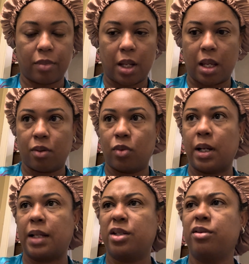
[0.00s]
And when
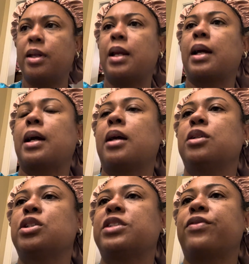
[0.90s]
I do that, I kind of
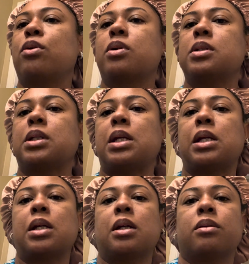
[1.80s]
just focus
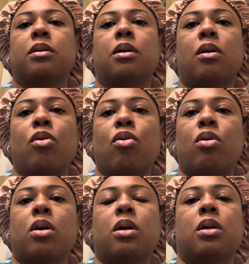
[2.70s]
in
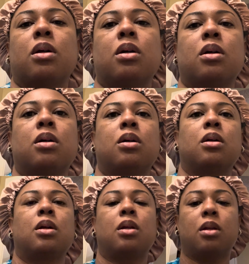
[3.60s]
on
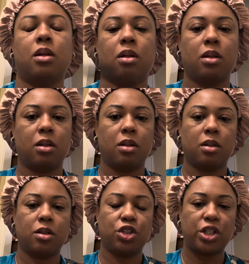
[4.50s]

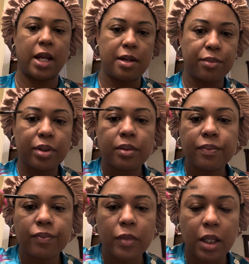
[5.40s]
shape.
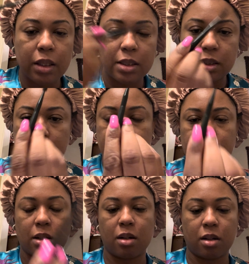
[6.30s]
And this is
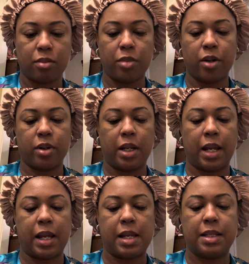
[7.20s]
Mary
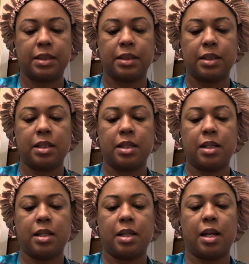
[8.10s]
Kay's
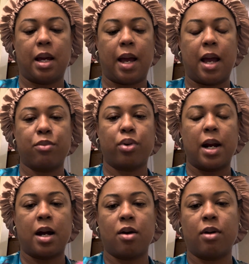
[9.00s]

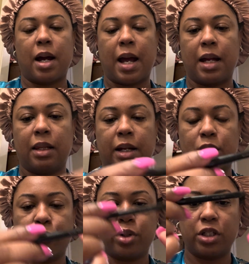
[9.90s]
eyebrow
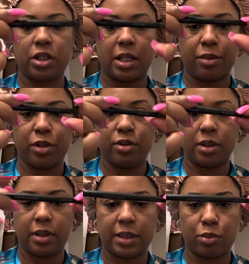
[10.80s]
eyeliner brush that I'm using
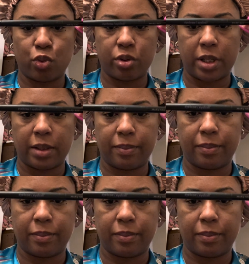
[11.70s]
this morning.